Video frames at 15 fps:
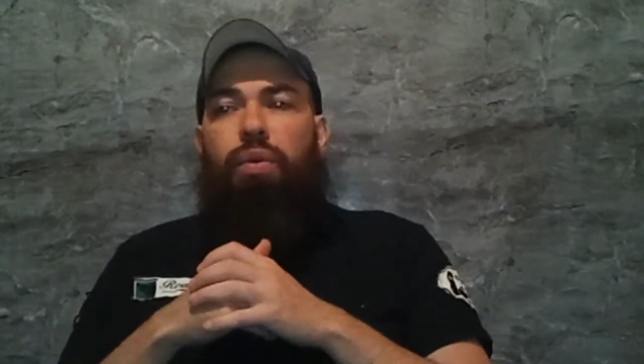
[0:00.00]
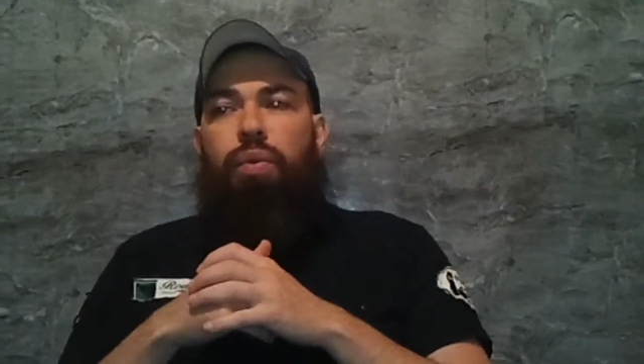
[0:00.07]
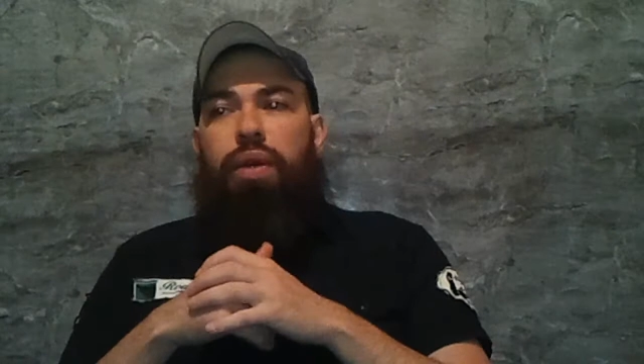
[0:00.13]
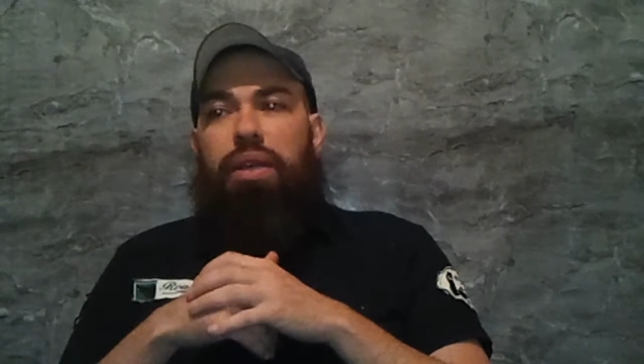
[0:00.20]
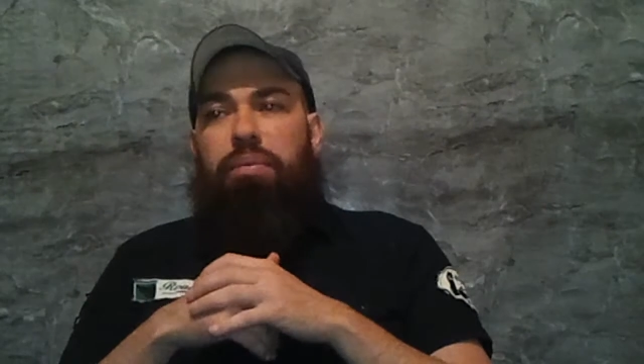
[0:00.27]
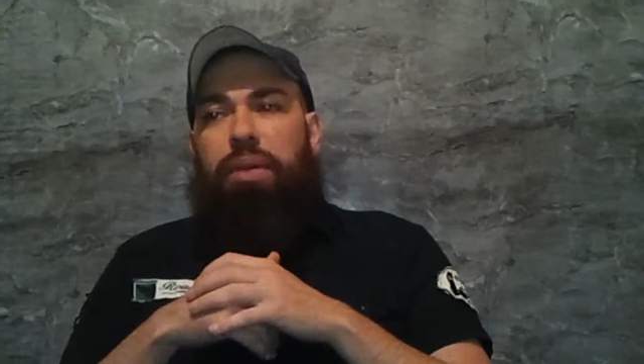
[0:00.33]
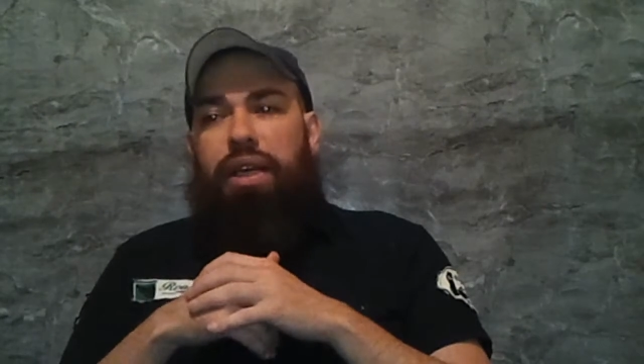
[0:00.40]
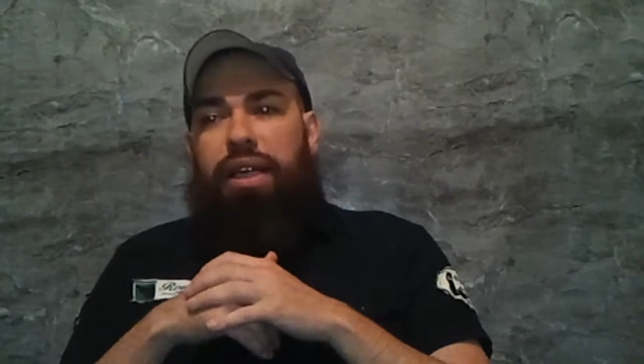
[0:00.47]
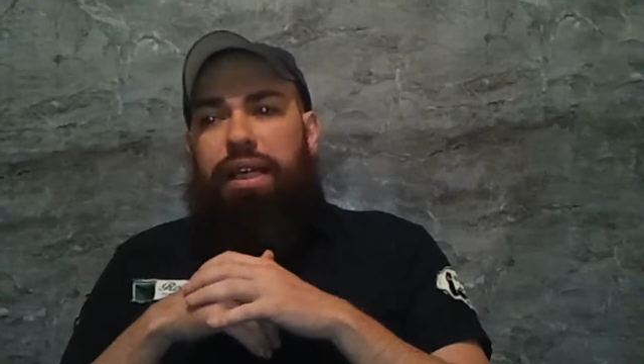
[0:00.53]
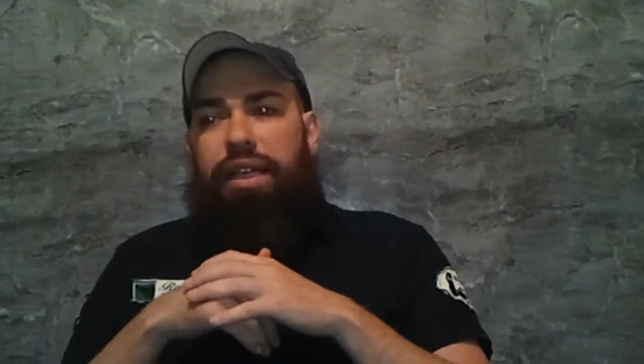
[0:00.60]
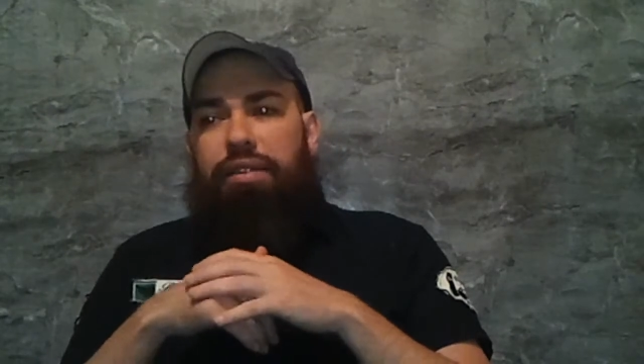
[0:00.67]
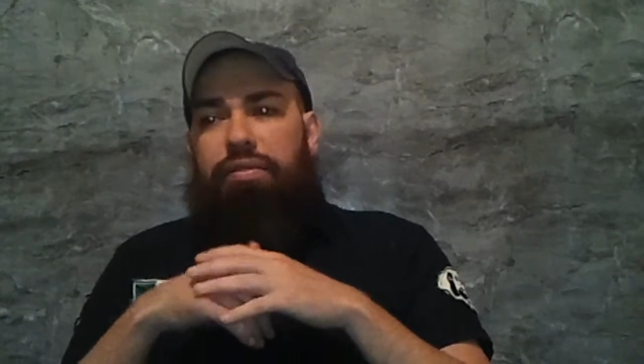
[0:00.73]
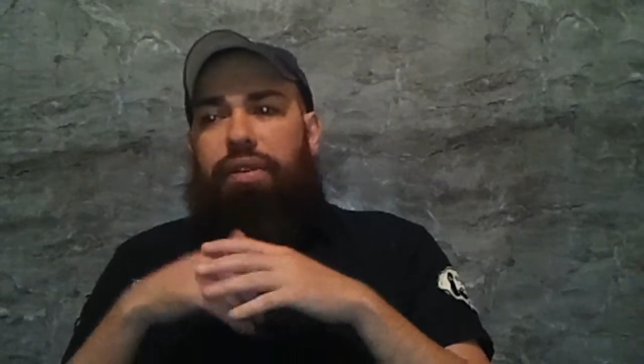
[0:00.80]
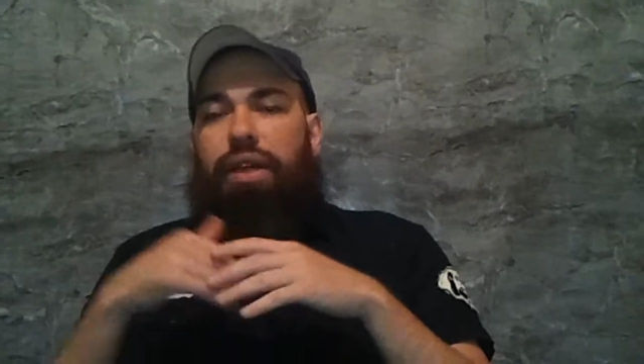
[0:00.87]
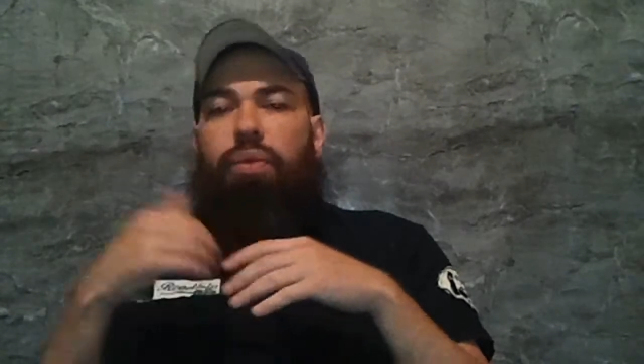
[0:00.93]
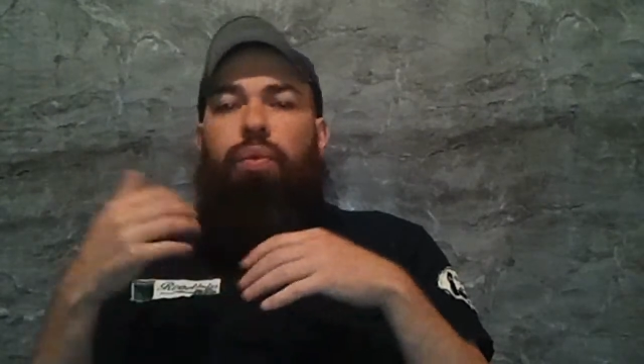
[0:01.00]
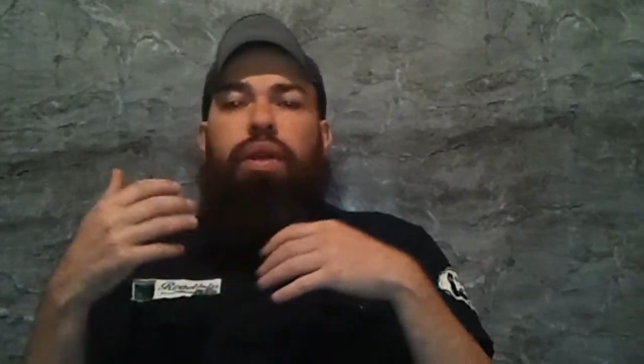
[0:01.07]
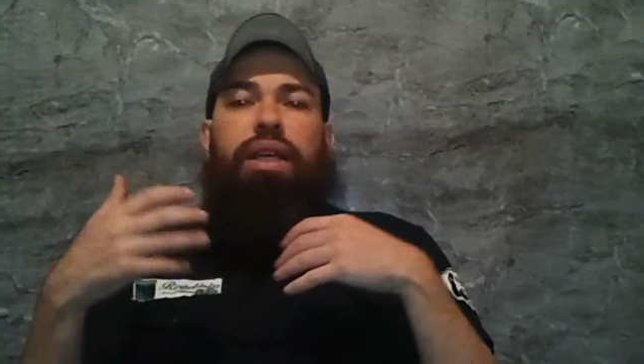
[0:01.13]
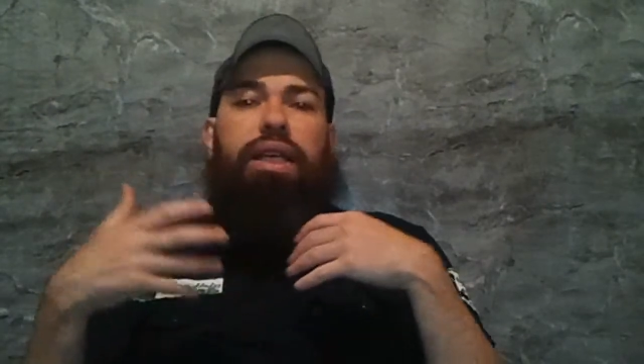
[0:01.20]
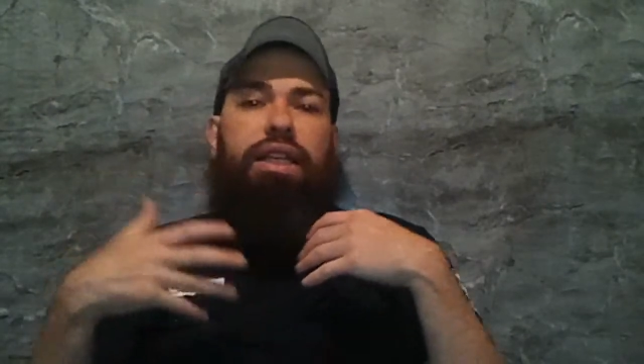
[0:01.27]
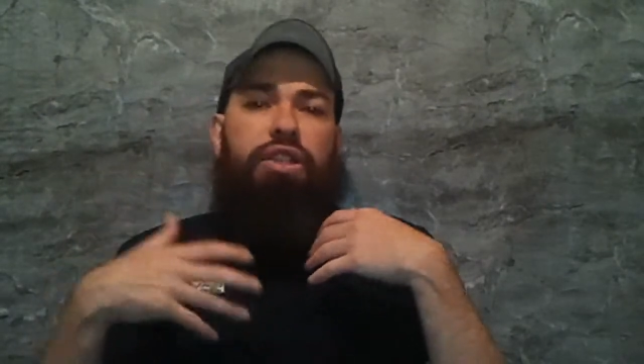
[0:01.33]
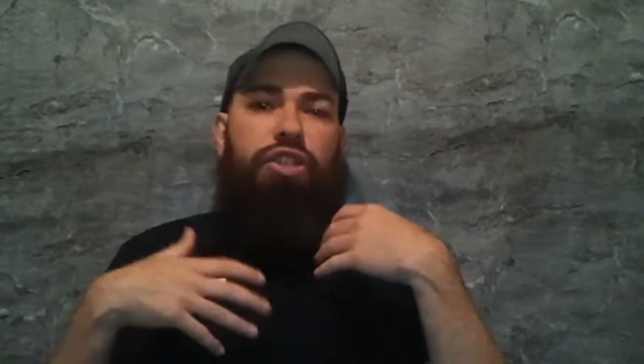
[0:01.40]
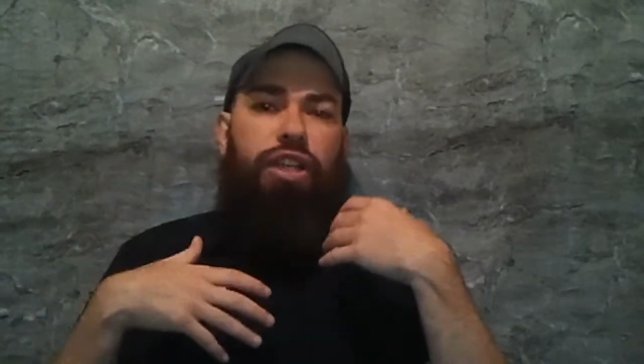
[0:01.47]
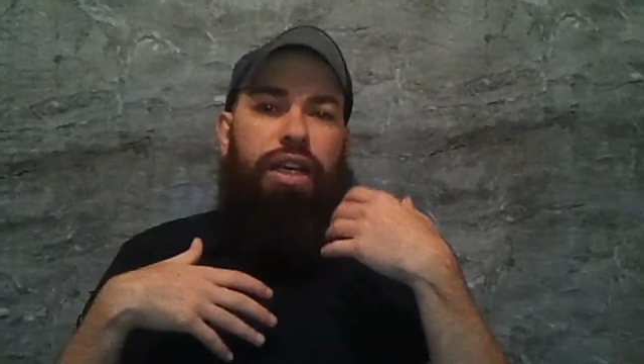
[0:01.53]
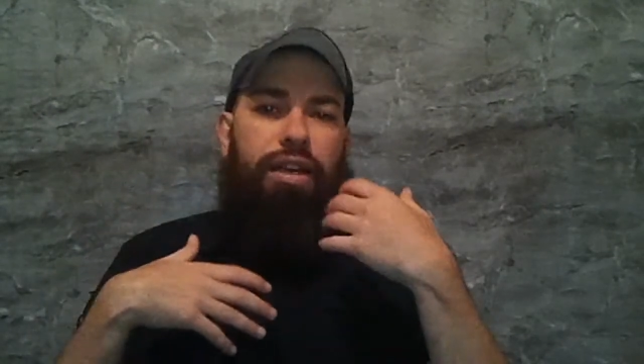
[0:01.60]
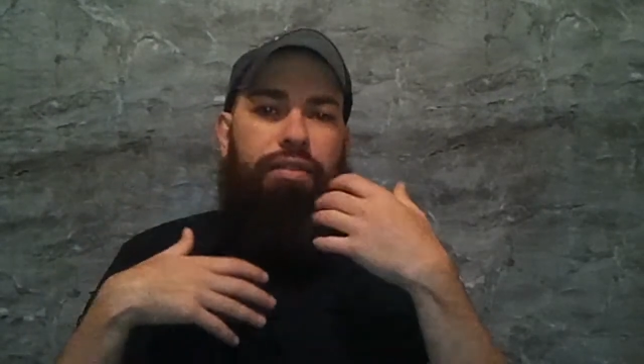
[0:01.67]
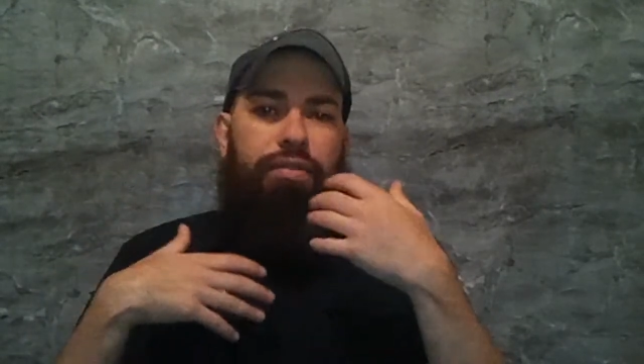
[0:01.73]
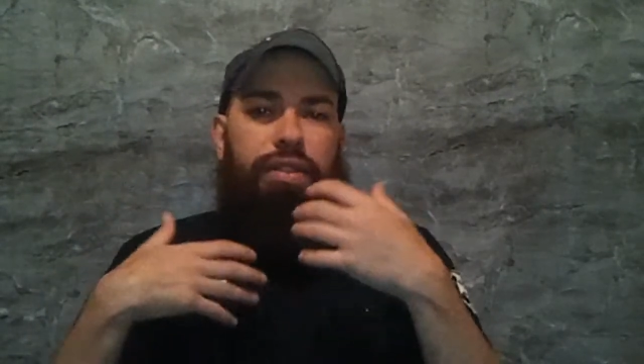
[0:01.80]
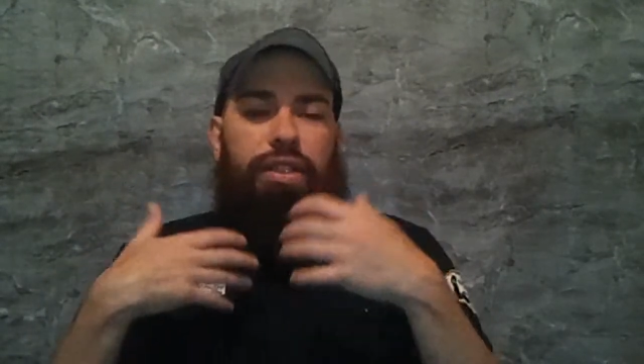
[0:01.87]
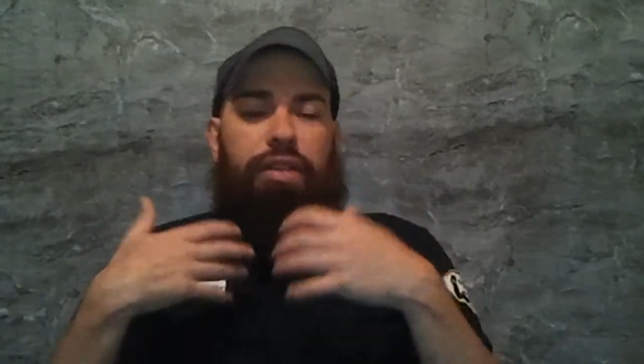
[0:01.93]
we believe that we each
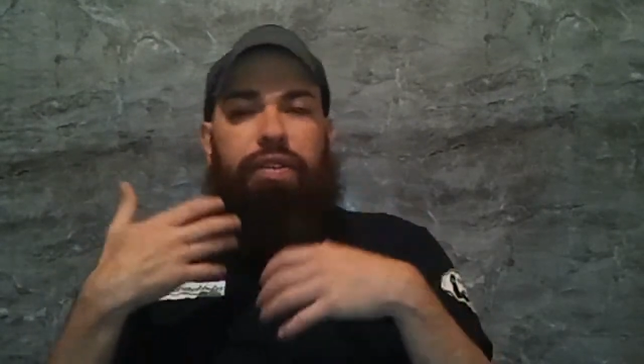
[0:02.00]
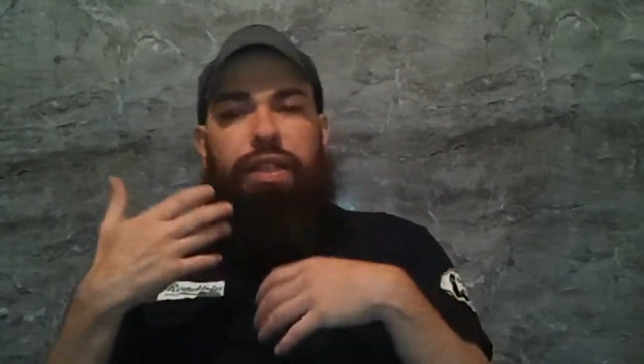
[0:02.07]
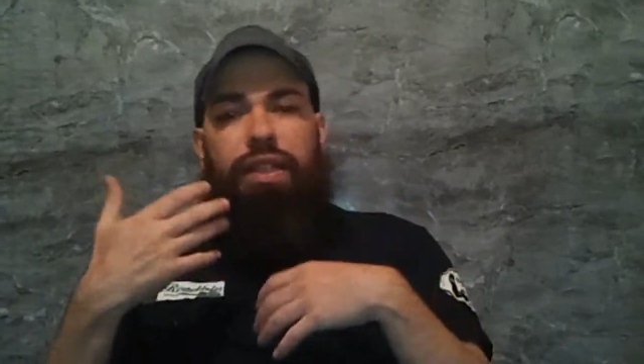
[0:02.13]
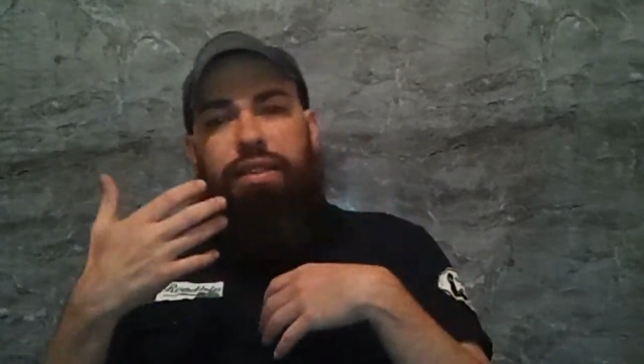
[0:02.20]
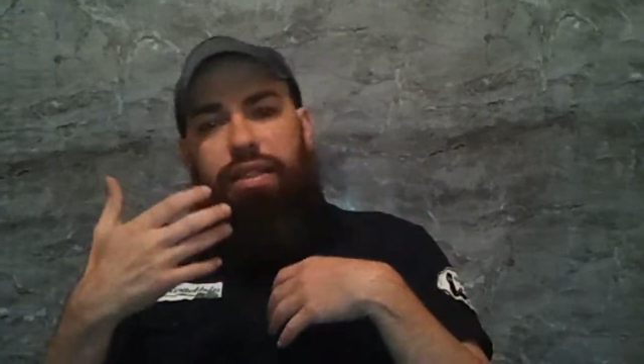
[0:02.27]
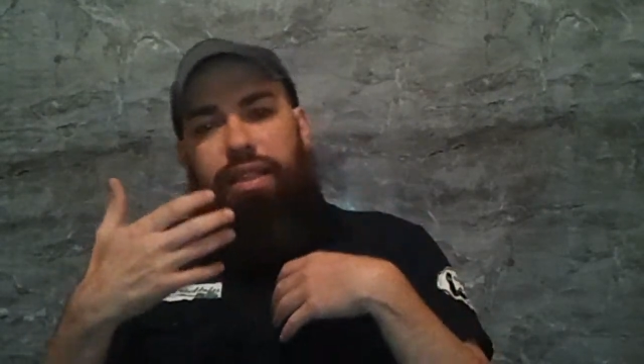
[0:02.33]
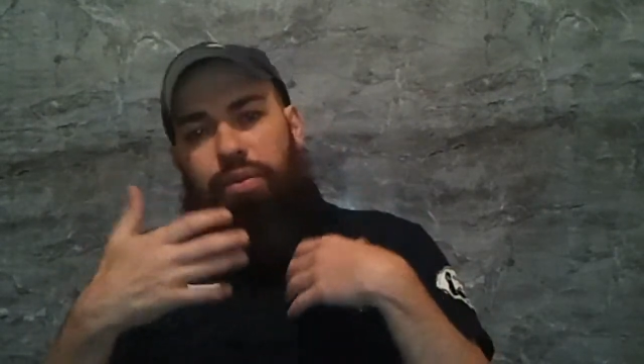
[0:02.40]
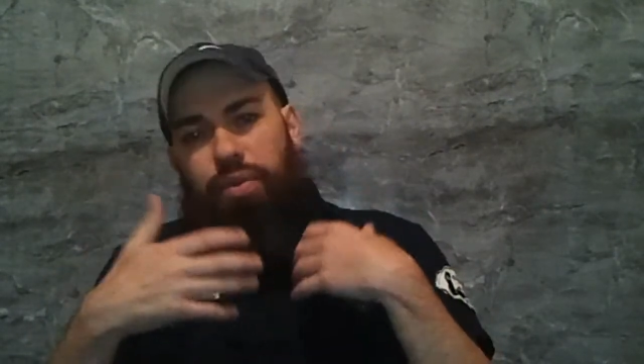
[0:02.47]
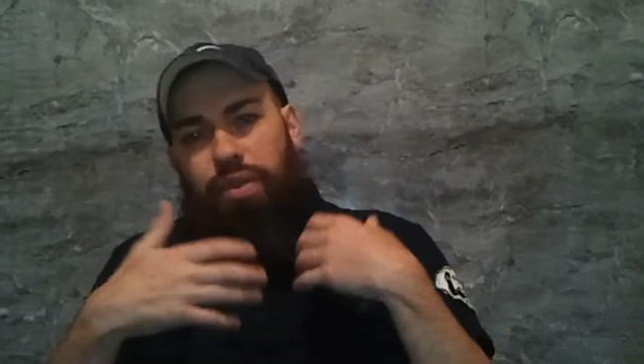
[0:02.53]
have a divinity